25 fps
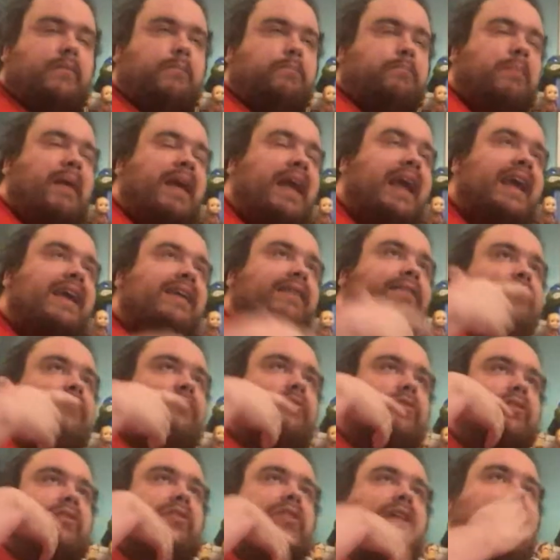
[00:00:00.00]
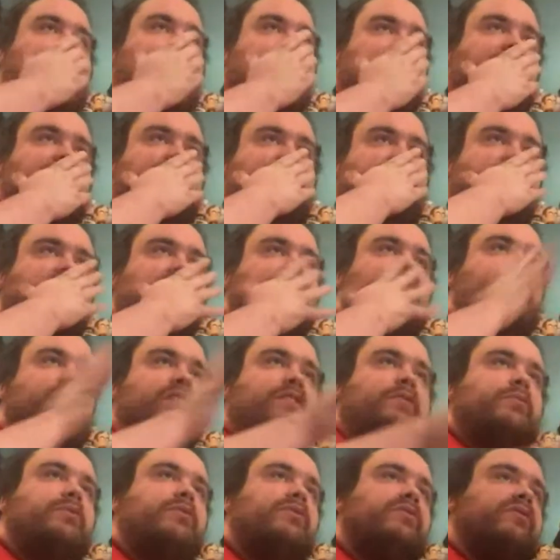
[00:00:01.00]
painful laughs in
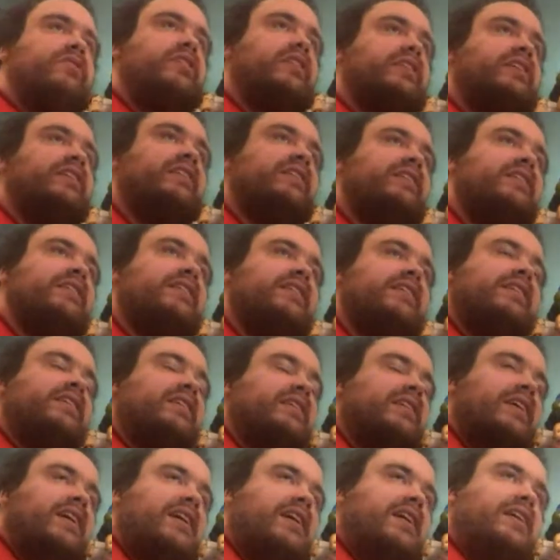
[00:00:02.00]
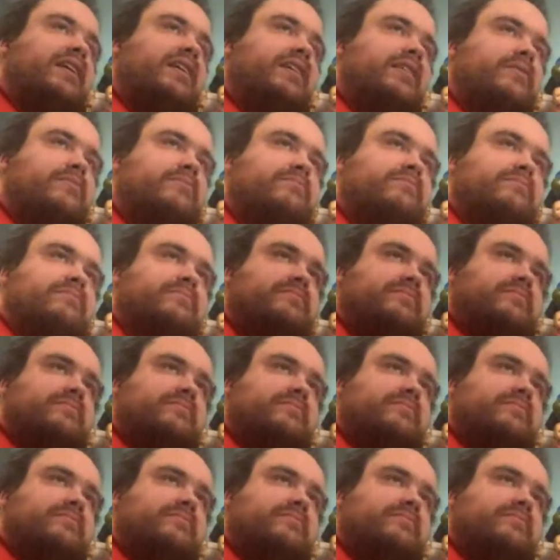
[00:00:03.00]
this movie. Some